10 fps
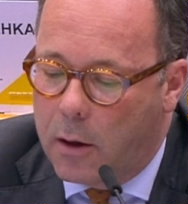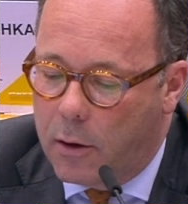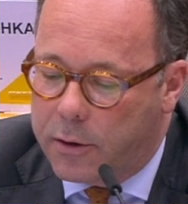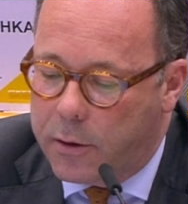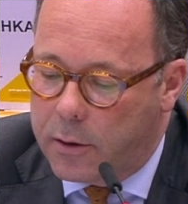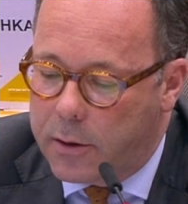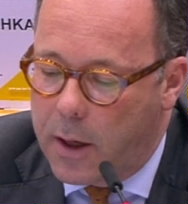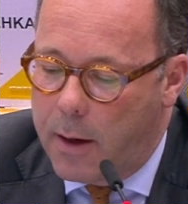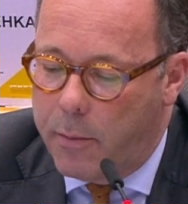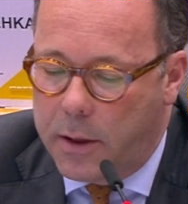clusters
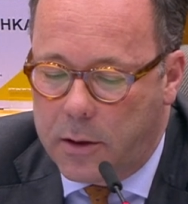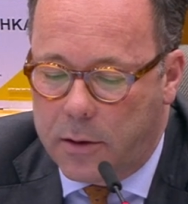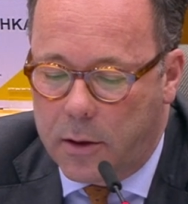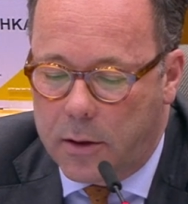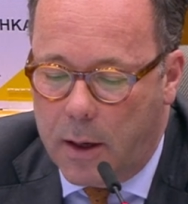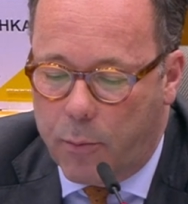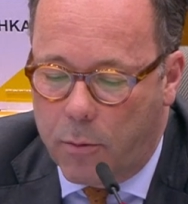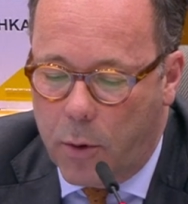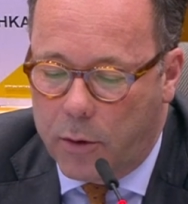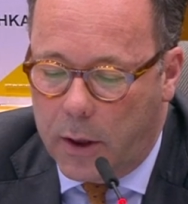and businesses, and
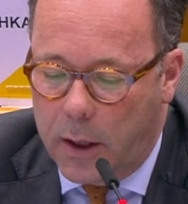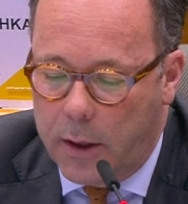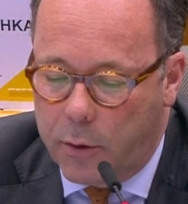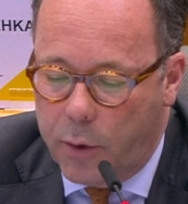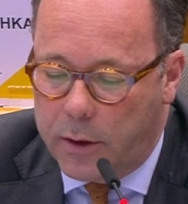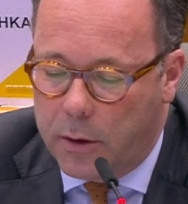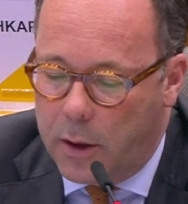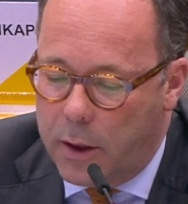promoting interregional